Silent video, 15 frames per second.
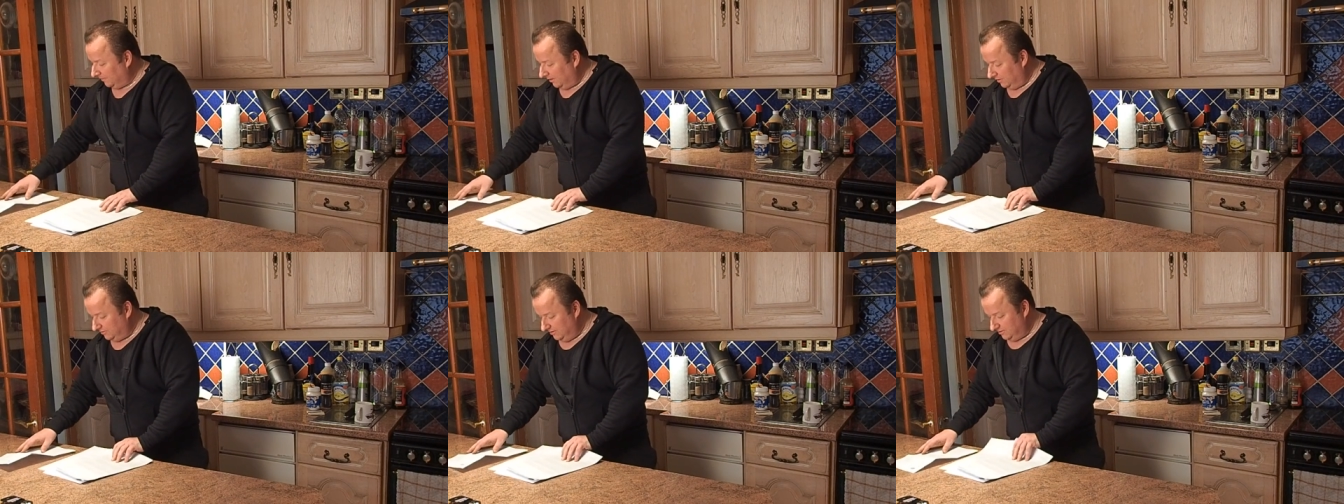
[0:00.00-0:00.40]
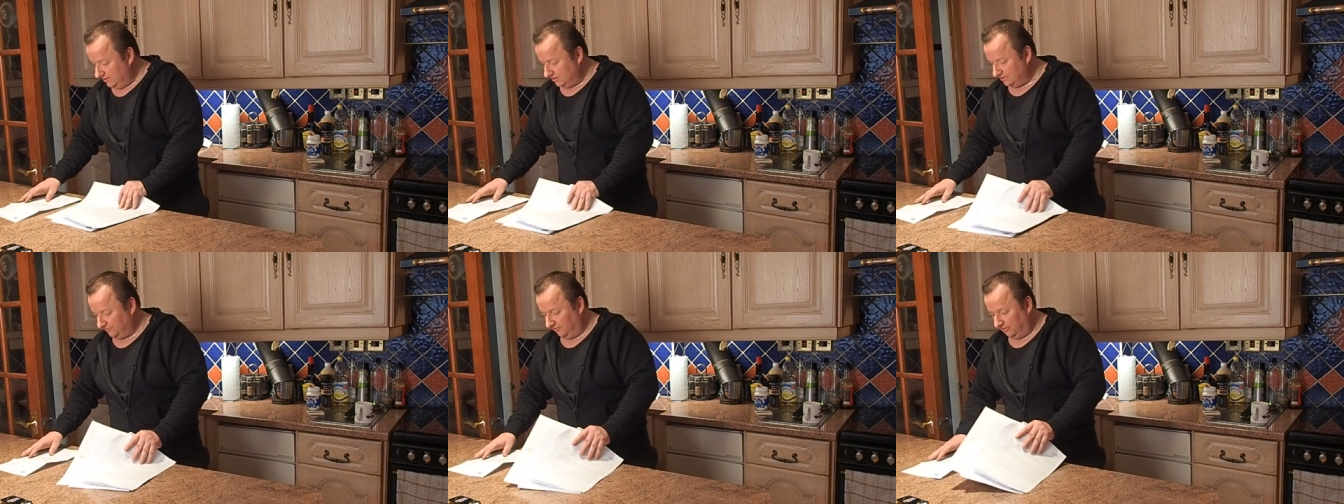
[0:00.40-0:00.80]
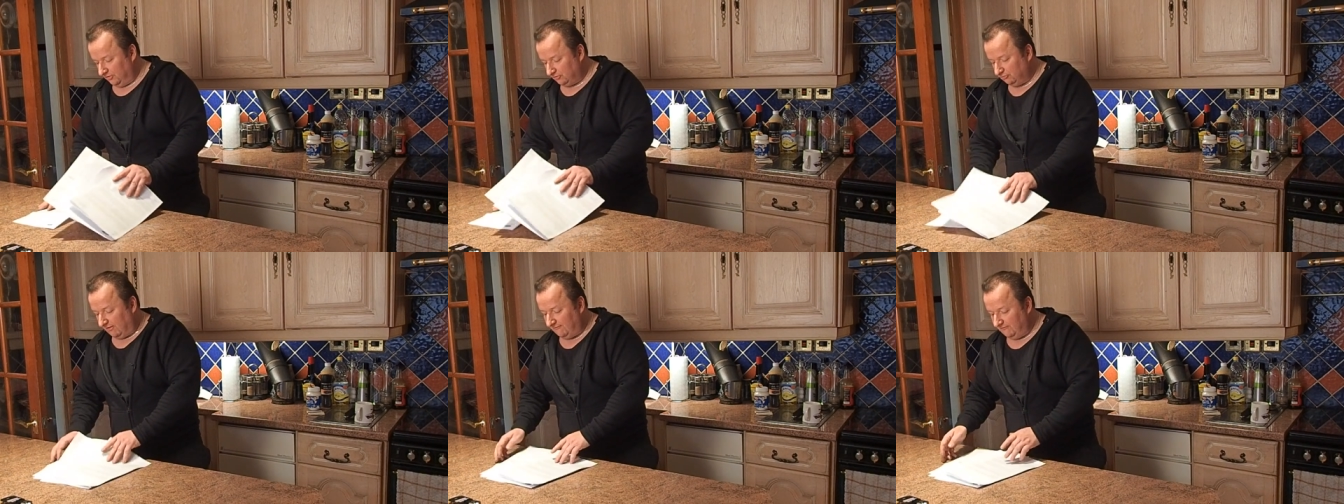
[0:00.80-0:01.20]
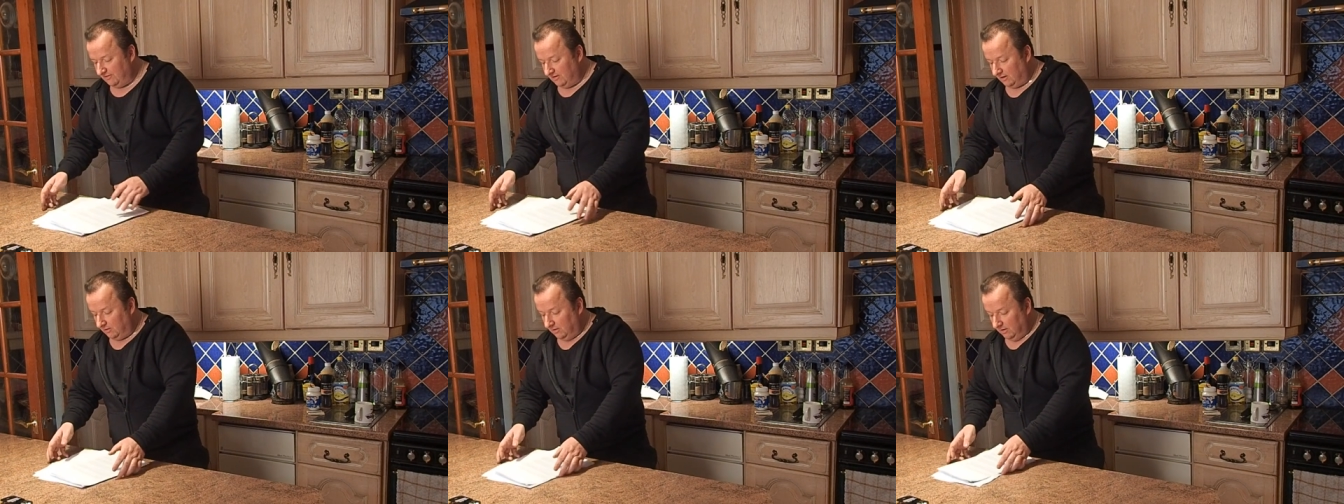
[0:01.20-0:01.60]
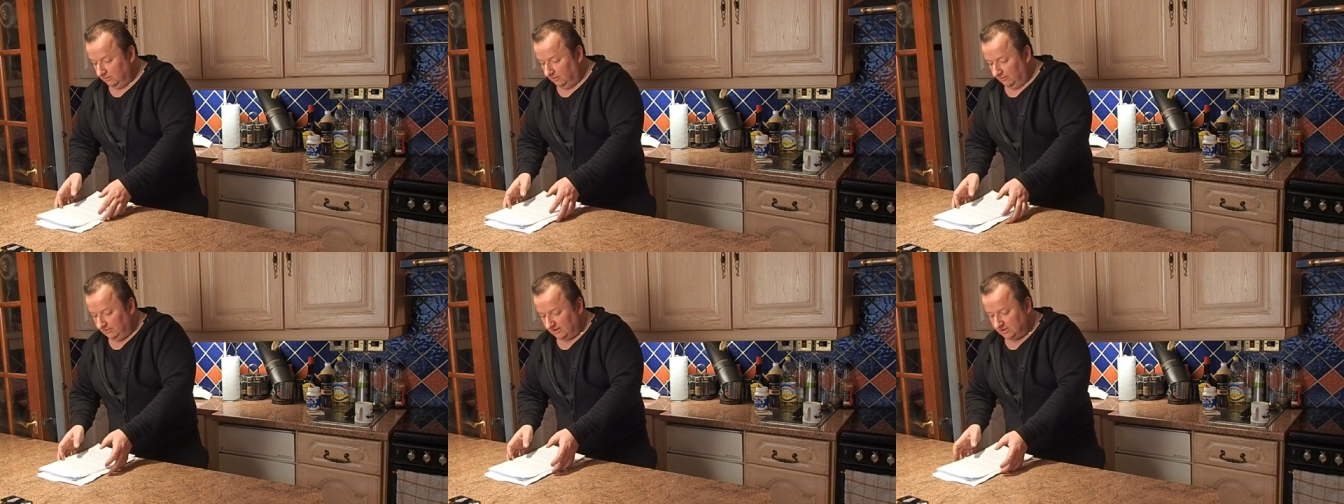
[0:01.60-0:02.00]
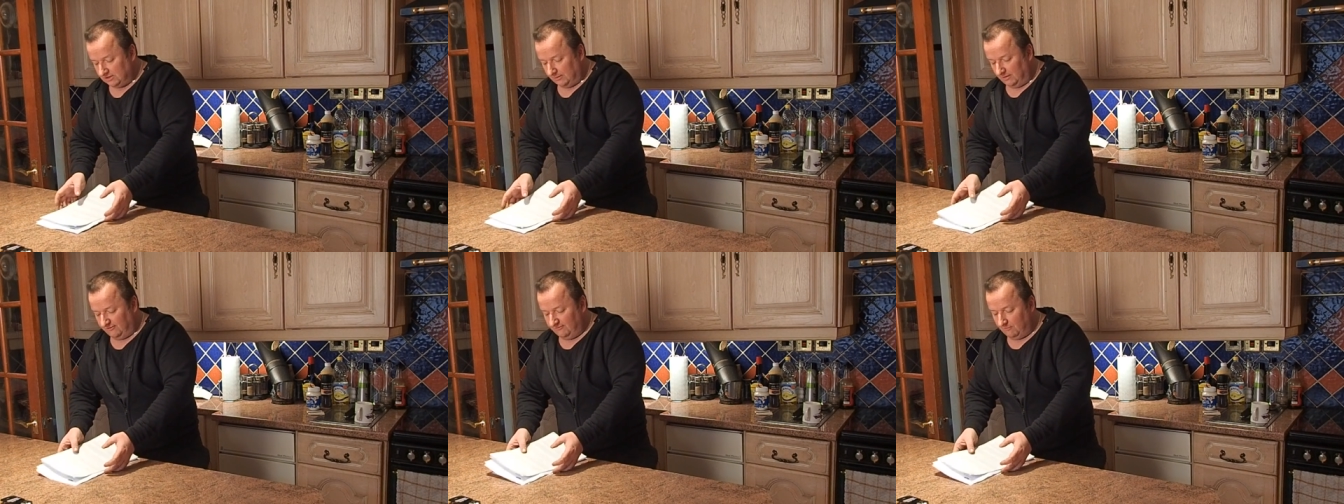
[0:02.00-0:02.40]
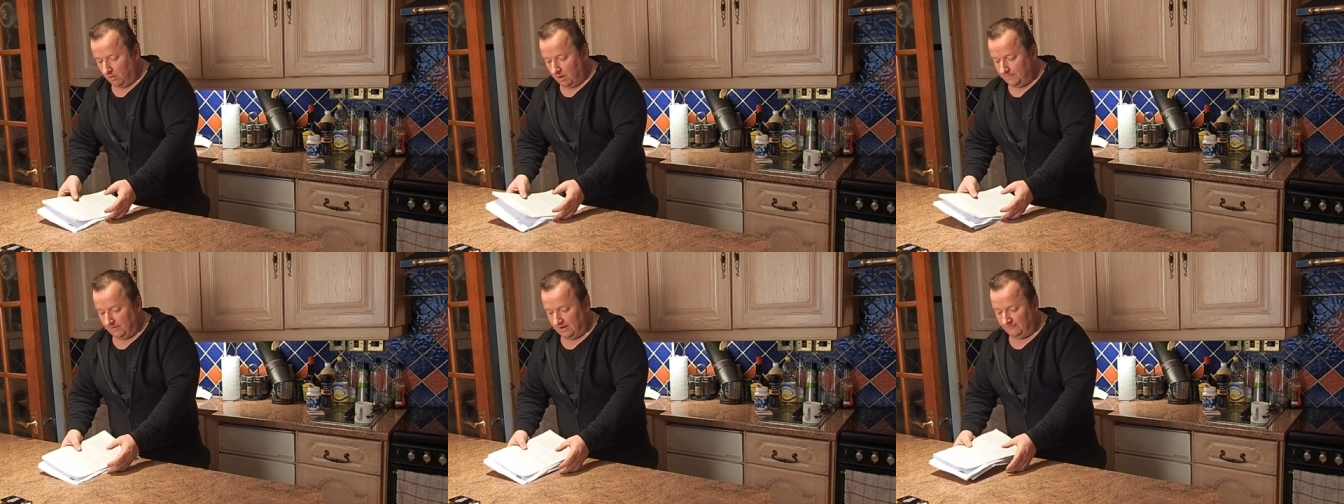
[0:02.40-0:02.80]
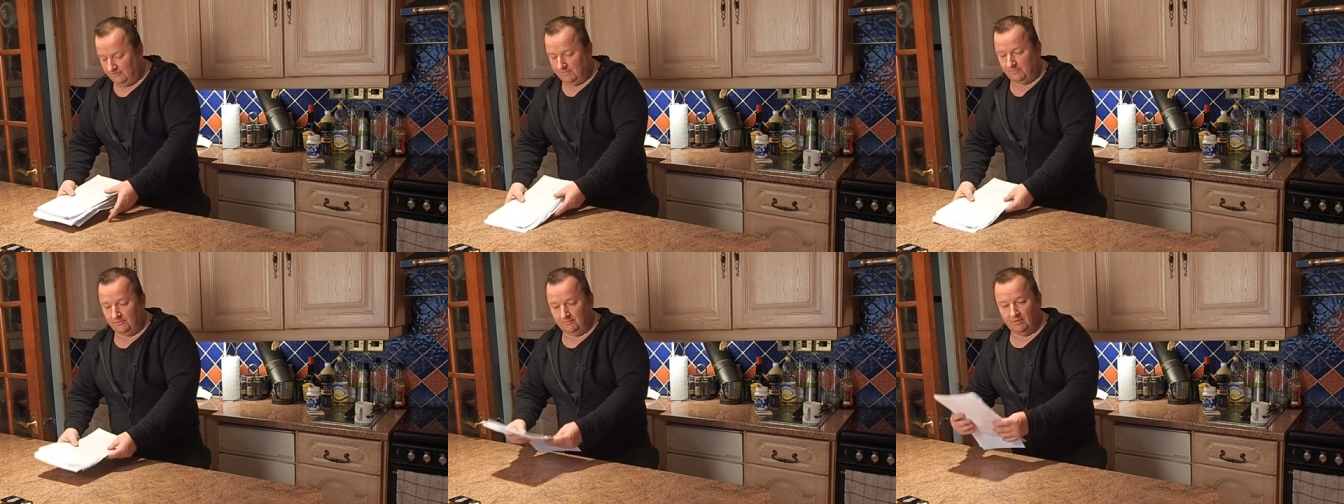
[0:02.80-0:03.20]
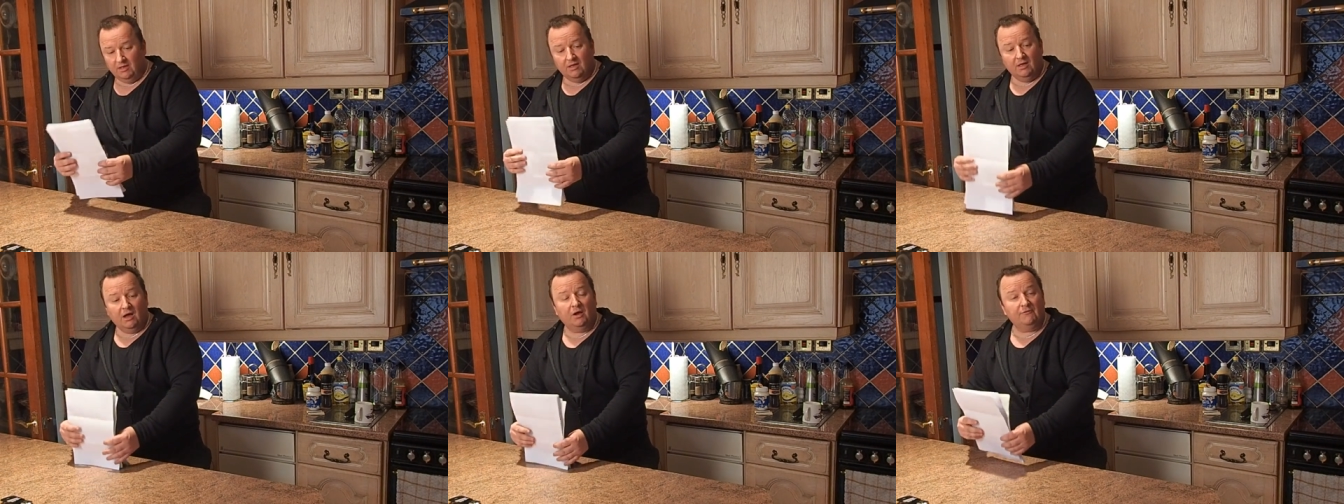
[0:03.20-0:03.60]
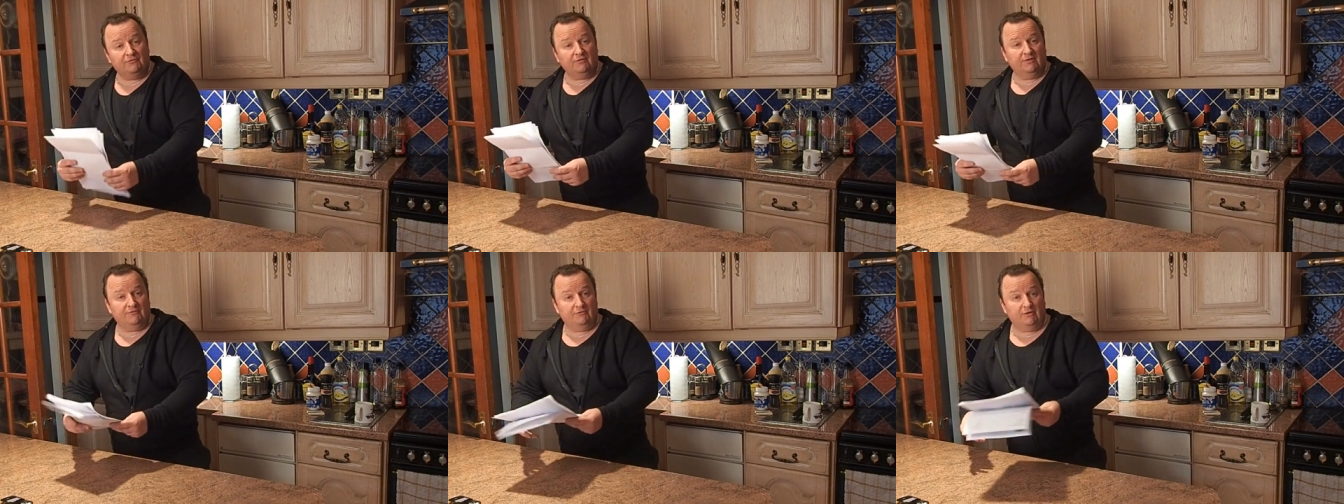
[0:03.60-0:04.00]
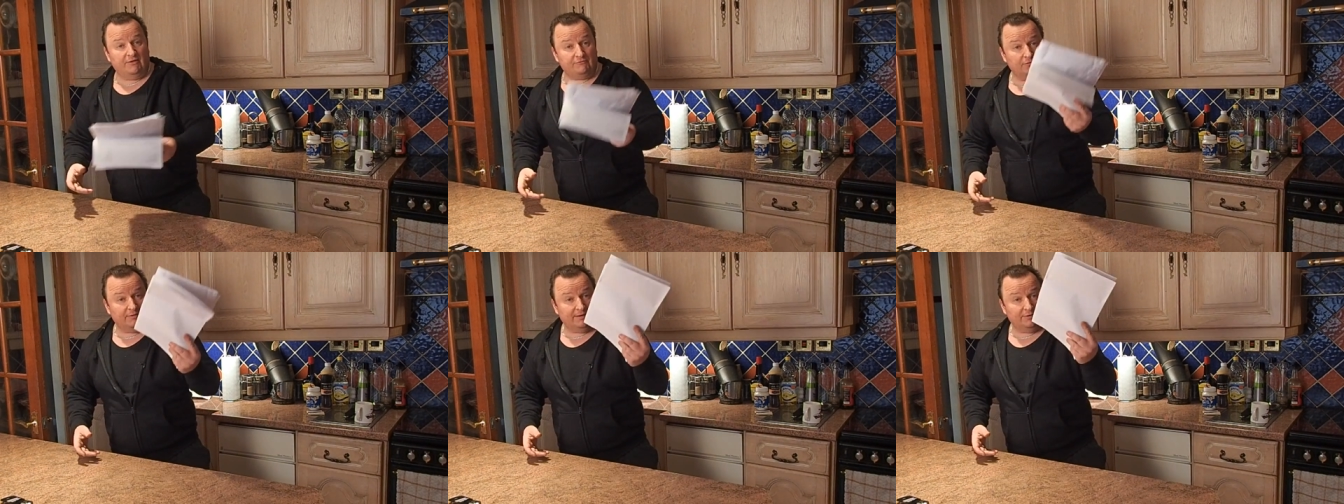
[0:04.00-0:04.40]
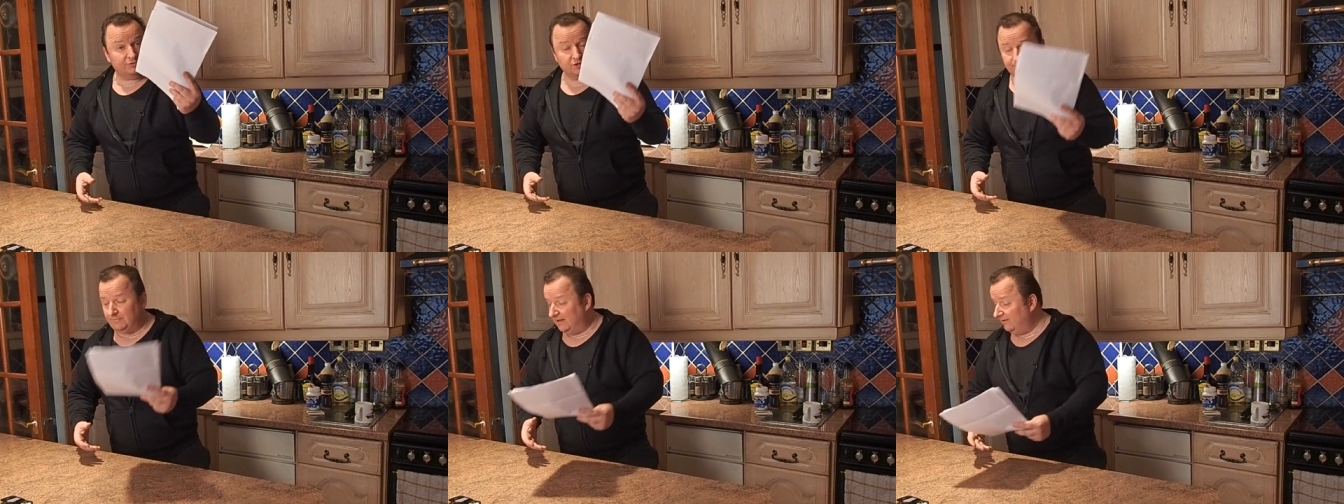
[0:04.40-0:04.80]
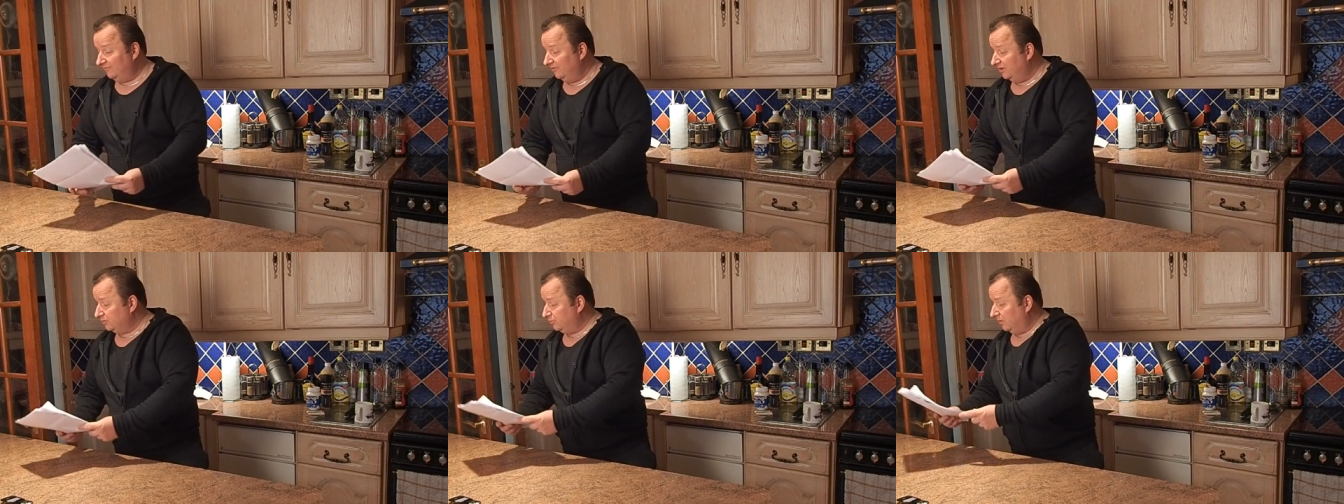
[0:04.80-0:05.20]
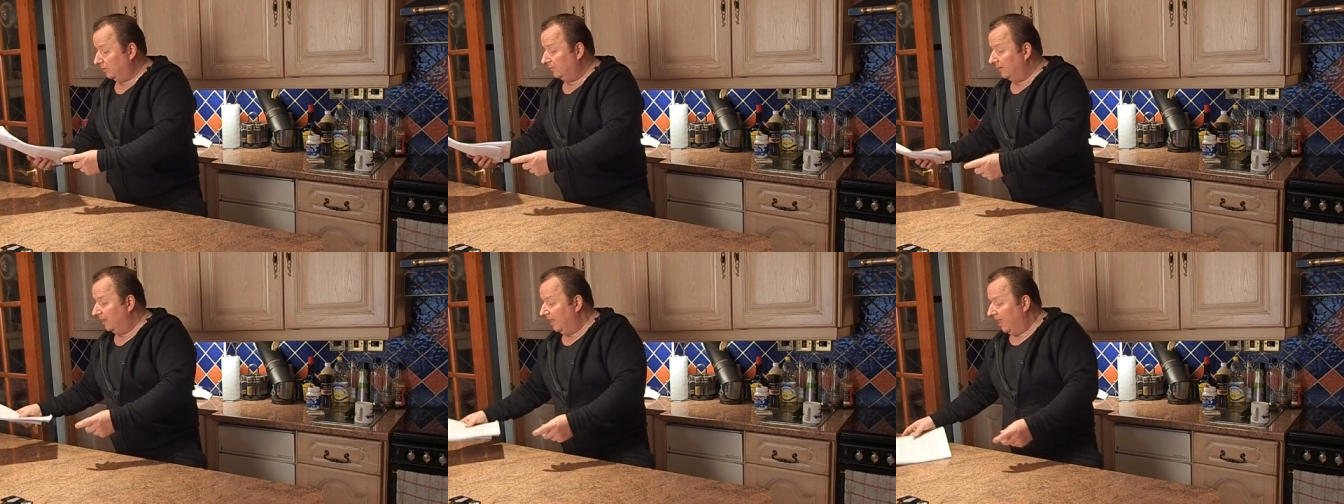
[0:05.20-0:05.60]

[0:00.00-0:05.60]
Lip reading: I did this first Rant video, not necessarily for my benefit, but hopefully for everyone else's benefit as well.